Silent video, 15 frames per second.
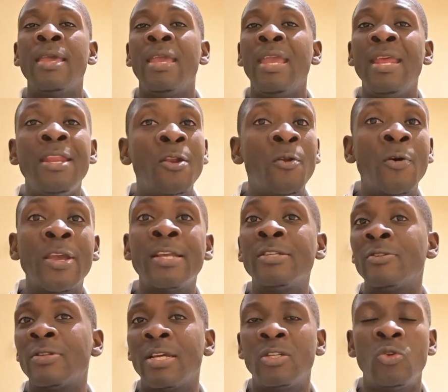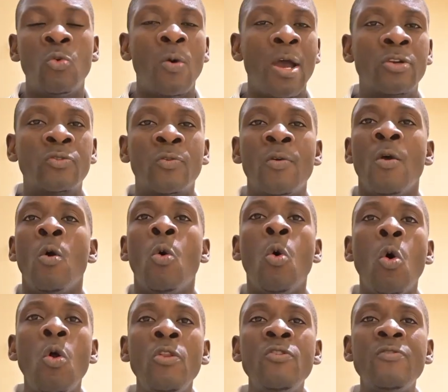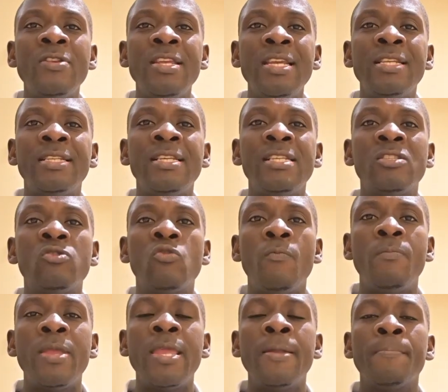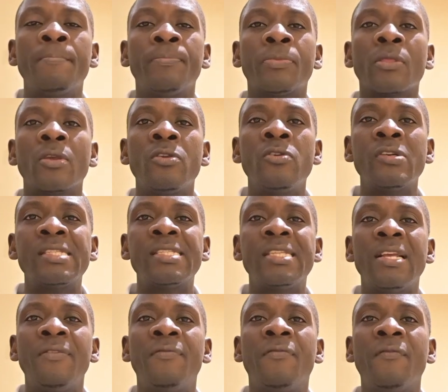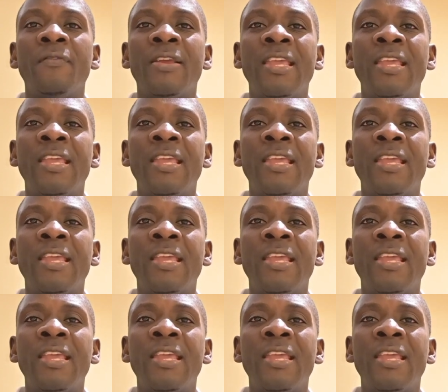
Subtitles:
any location that you work to, all you need is to be yourself.